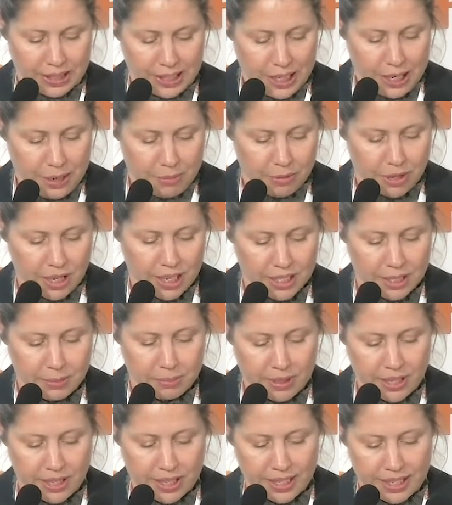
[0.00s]
Prior to
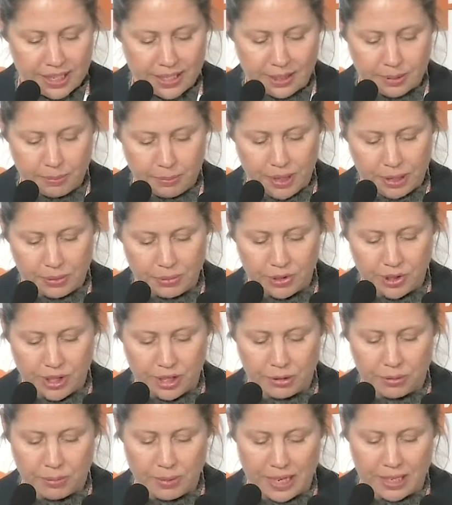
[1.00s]
BIS, Brad was
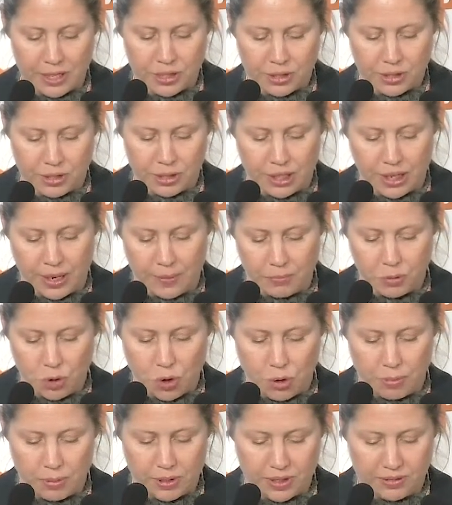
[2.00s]
General Manager
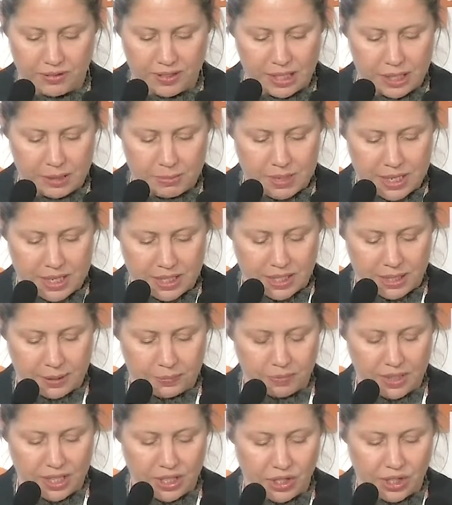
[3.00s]
Corporate Development
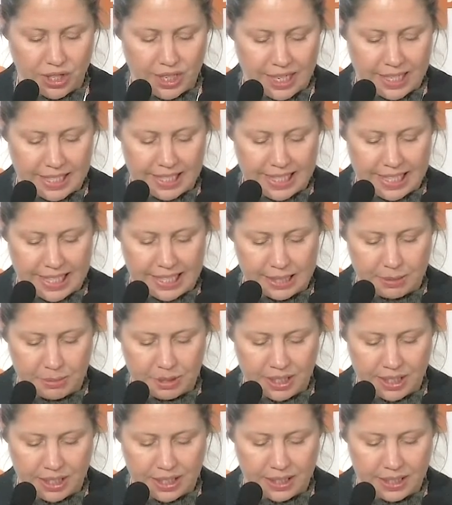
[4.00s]
at GRD
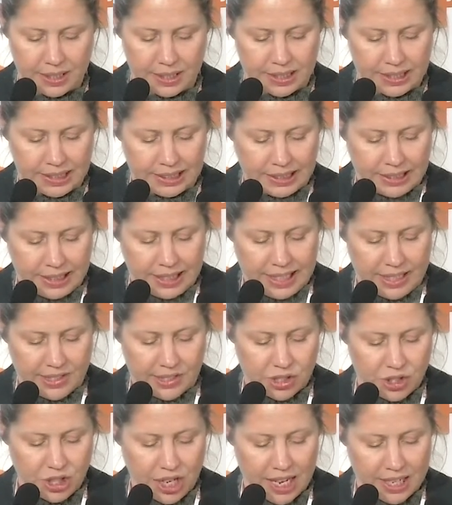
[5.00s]
Limited. He's
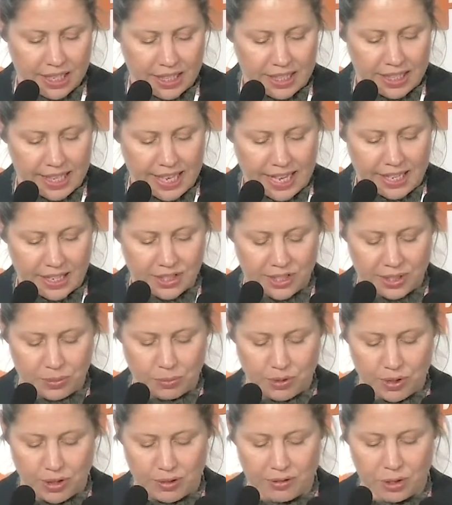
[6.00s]
a chartered accountant
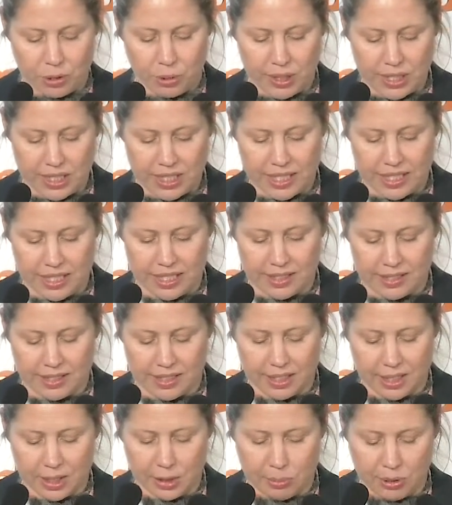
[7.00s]
with over 20 years'
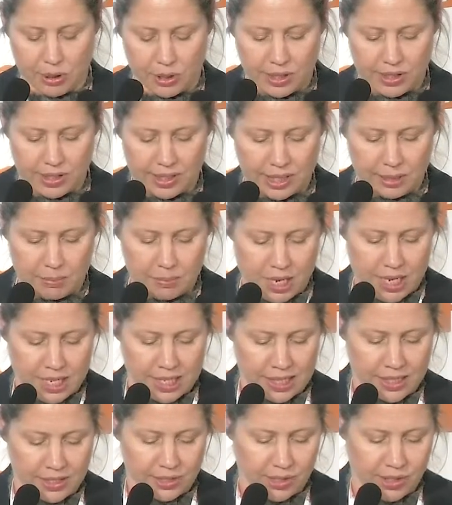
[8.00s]
experience in the
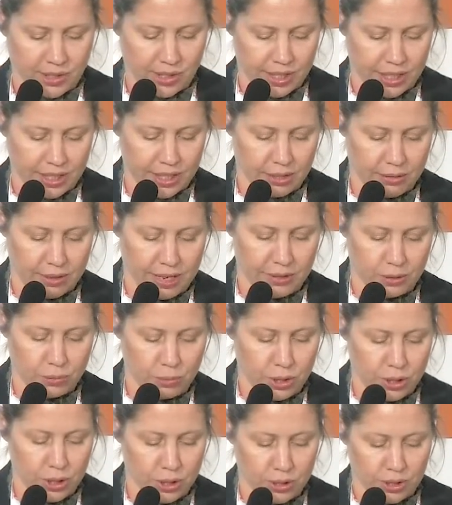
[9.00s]
mining industry around the
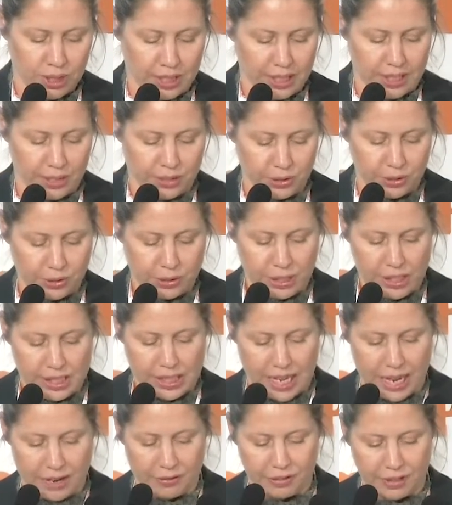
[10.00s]
world, including
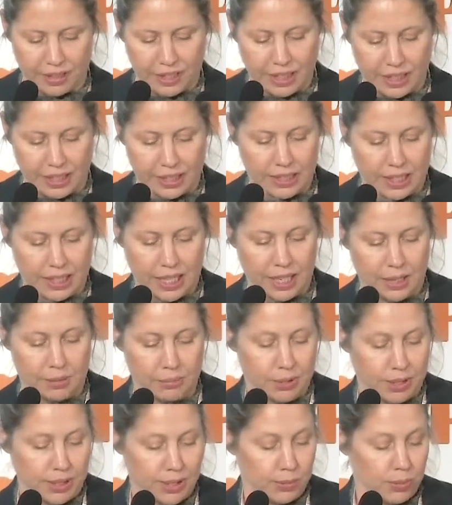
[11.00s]
Africa.
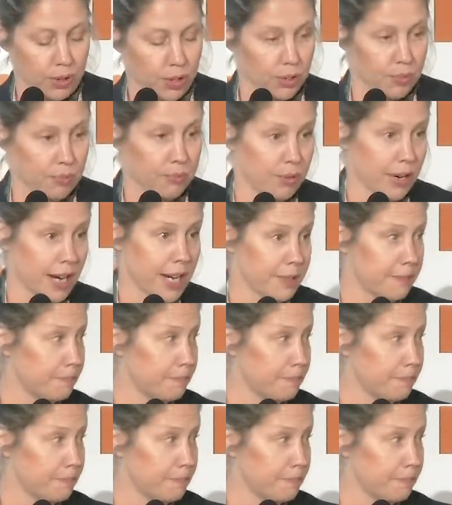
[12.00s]
Please welcome Brad.